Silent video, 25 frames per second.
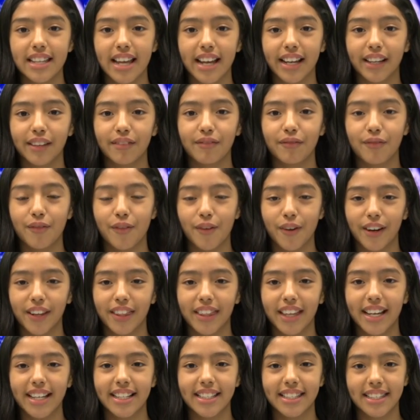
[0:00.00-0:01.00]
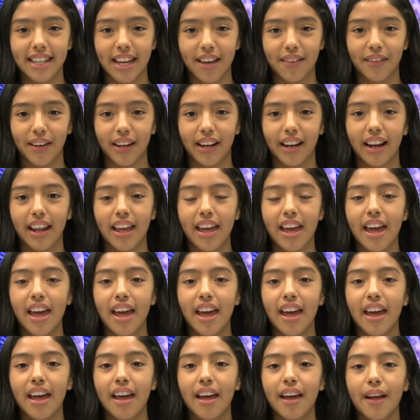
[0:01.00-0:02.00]
2nd, 4th, and 7th.
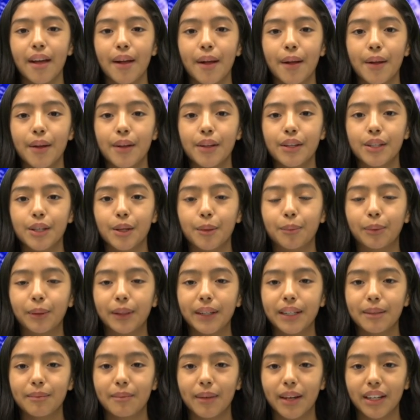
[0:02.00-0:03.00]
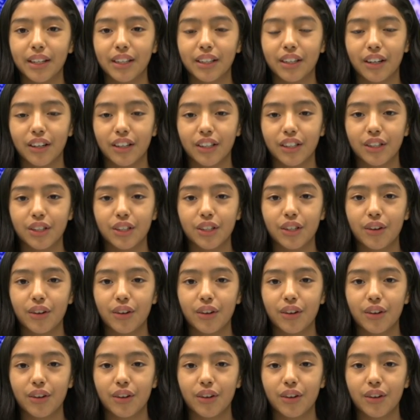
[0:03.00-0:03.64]
So please make sure you